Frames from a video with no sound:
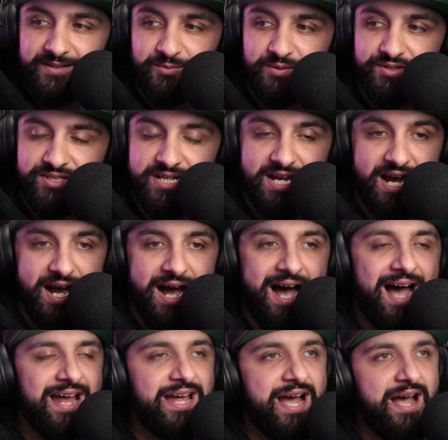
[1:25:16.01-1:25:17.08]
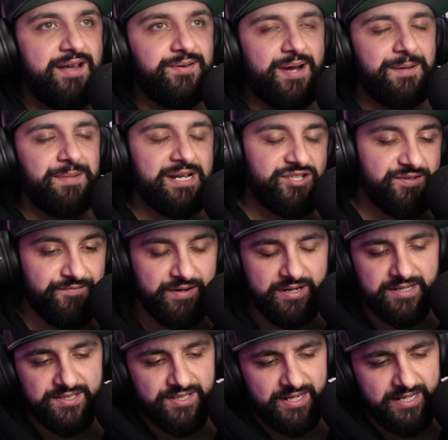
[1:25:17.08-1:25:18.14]
We'll see. I, I, am actually very
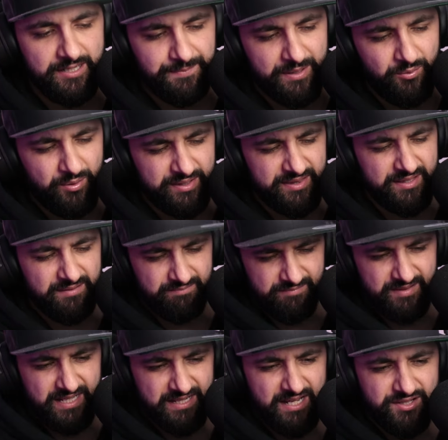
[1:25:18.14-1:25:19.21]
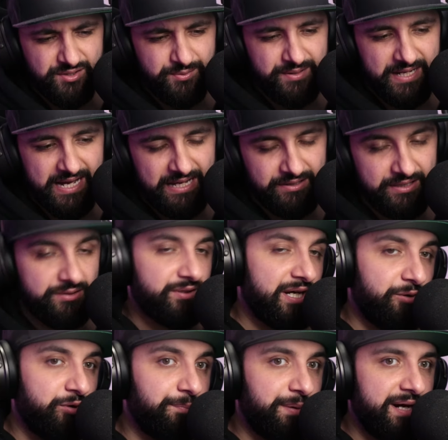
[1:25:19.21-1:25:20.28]
excited about what they can do with the handheld.
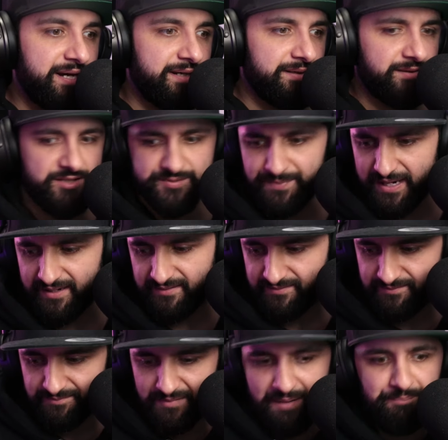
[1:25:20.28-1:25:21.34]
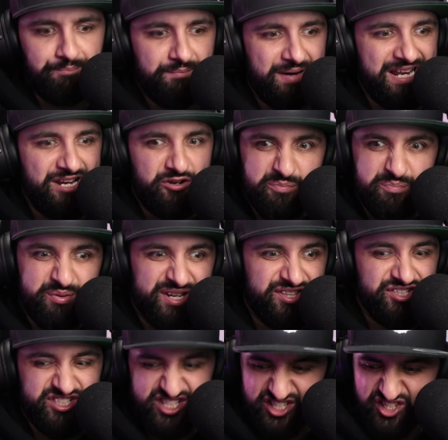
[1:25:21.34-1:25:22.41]
I will buy it because my, my, my little
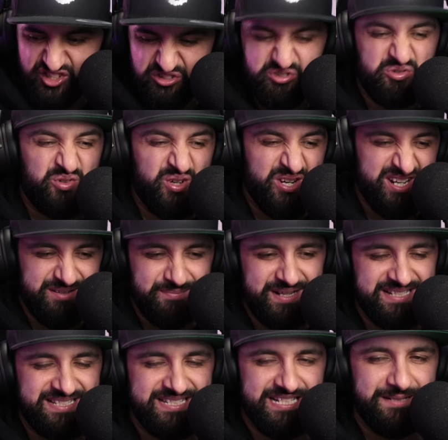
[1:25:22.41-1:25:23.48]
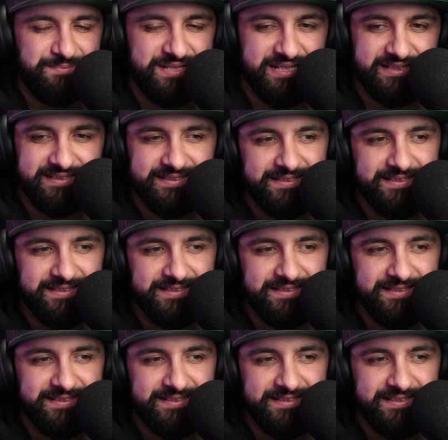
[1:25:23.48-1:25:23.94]
brother destroyed my Steam Deck.